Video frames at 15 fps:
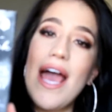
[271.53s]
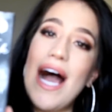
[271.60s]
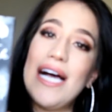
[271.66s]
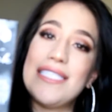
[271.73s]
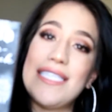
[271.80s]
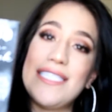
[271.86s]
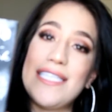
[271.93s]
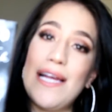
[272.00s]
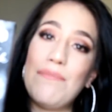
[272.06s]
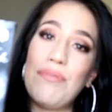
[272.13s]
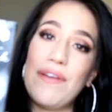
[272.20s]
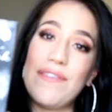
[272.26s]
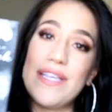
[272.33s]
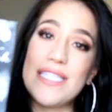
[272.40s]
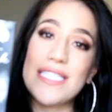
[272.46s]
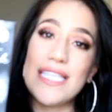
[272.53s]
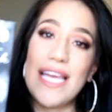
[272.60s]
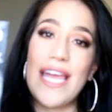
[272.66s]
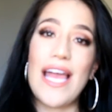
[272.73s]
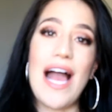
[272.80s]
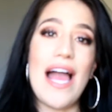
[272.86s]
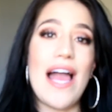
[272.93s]
As I said
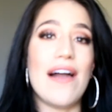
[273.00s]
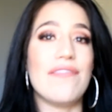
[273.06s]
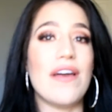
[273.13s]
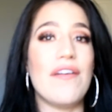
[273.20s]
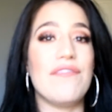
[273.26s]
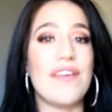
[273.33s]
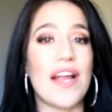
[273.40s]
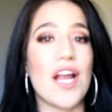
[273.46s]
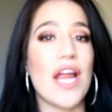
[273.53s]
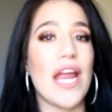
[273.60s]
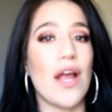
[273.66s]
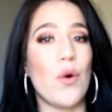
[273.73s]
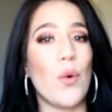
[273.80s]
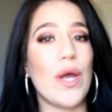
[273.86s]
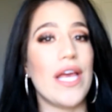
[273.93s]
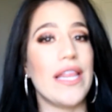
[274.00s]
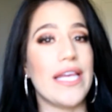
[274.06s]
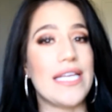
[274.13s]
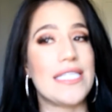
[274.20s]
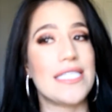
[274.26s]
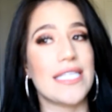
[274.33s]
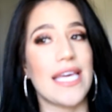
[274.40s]
previously, I have very
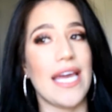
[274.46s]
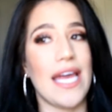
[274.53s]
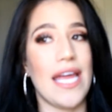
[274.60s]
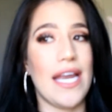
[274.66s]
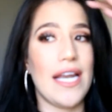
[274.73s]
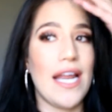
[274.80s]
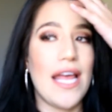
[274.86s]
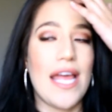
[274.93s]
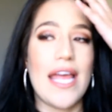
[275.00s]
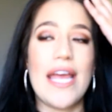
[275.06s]
oily skin.